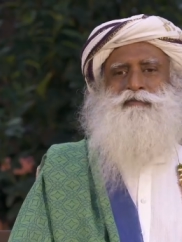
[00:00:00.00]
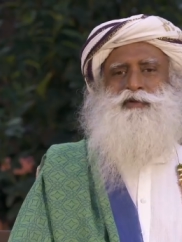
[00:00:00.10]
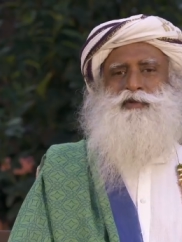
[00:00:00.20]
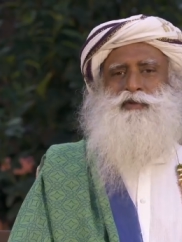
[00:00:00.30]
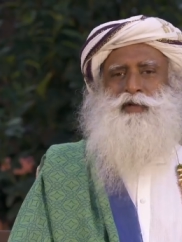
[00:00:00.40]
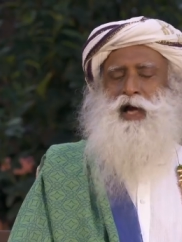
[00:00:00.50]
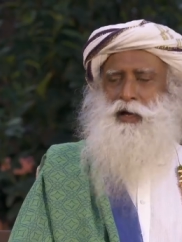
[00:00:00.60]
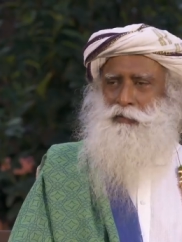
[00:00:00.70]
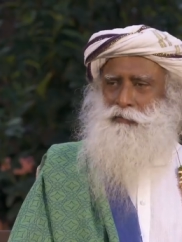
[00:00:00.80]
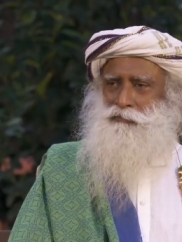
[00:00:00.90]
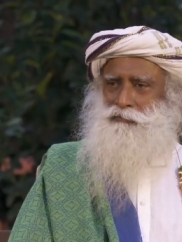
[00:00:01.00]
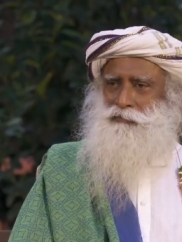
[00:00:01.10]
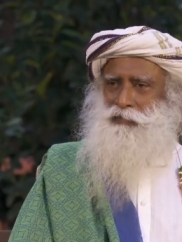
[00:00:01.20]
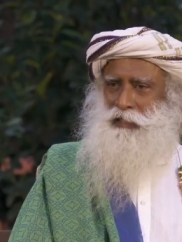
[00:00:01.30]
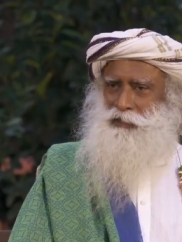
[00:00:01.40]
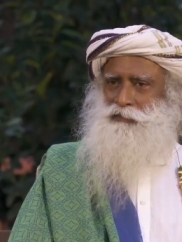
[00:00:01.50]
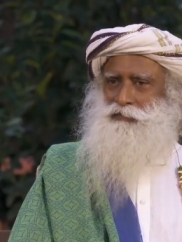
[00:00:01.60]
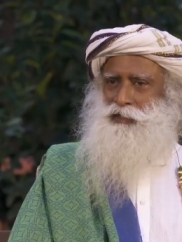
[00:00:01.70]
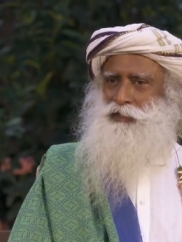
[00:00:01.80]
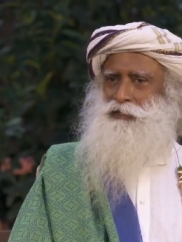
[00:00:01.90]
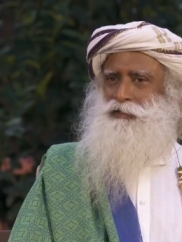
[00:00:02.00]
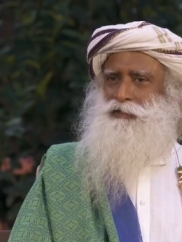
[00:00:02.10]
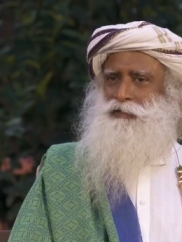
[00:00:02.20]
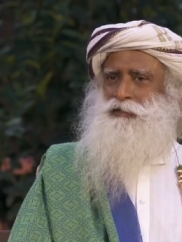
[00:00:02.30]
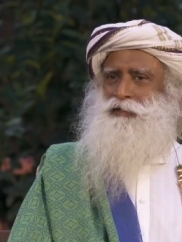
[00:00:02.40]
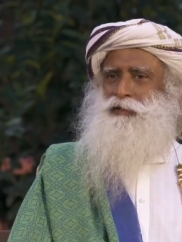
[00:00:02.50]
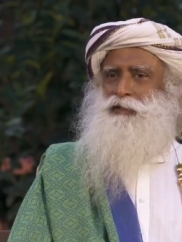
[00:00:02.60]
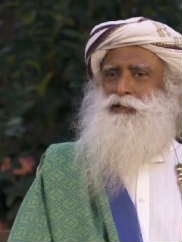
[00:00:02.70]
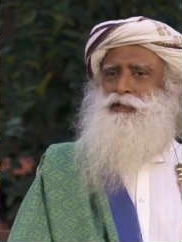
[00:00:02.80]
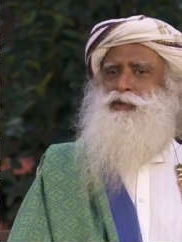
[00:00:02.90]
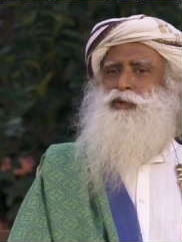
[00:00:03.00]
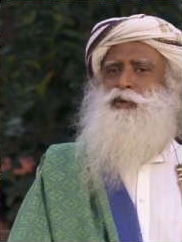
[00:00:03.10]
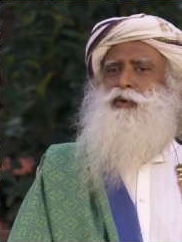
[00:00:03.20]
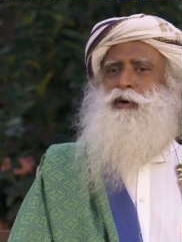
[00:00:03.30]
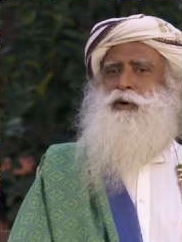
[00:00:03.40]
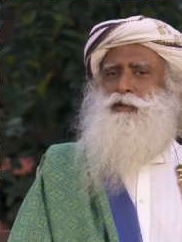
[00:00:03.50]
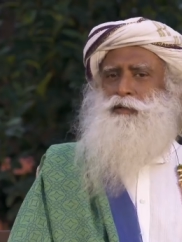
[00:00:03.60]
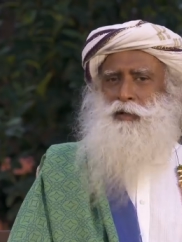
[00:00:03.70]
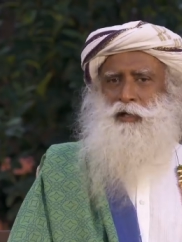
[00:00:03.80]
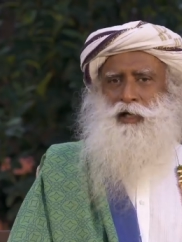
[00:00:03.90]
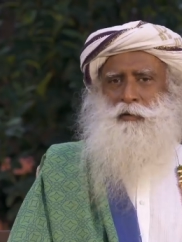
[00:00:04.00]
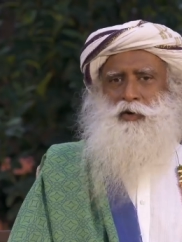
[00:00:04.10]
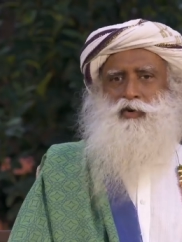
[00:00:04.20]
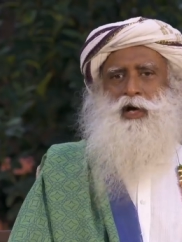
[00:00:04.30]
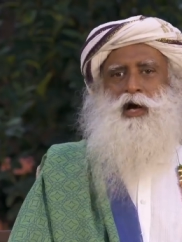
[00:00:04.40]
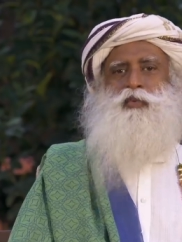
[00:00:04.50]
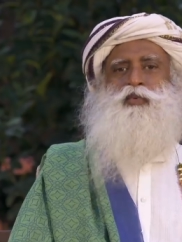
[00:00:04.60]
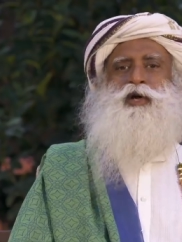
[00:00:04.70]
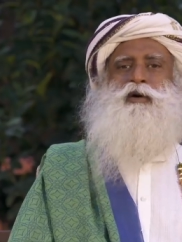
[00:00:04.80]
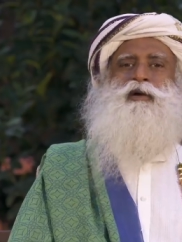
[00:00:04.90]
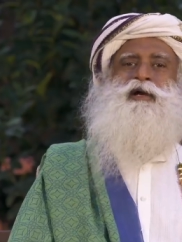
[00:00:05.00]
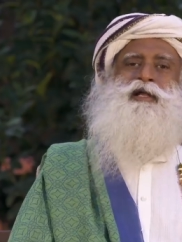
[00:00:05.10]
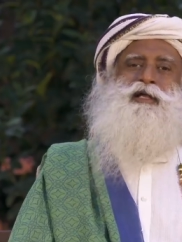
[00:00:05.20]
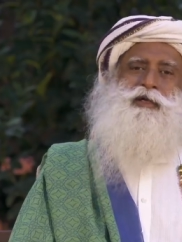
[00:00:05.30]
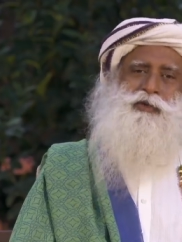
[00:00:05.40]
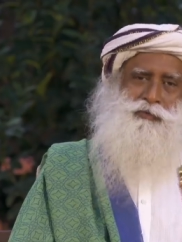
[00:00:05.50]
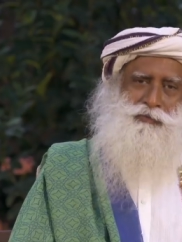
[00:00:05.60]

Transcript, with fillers: do now actively, you go on talking about how we already knew.